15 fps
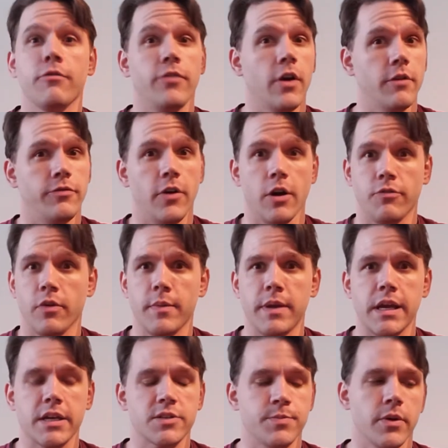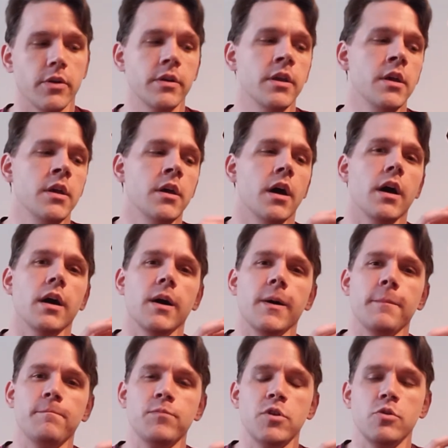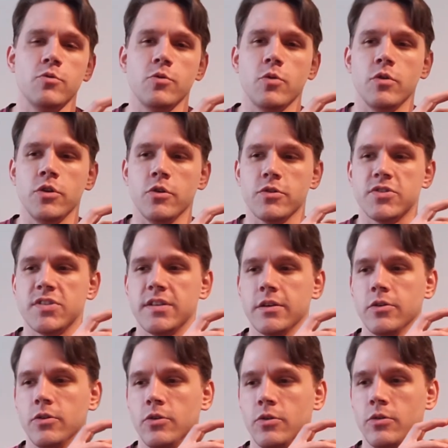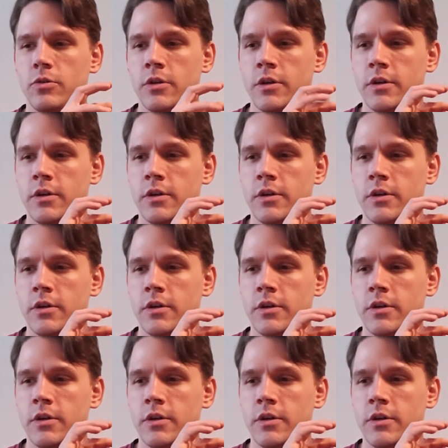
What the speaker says: far, far from an expert. You're still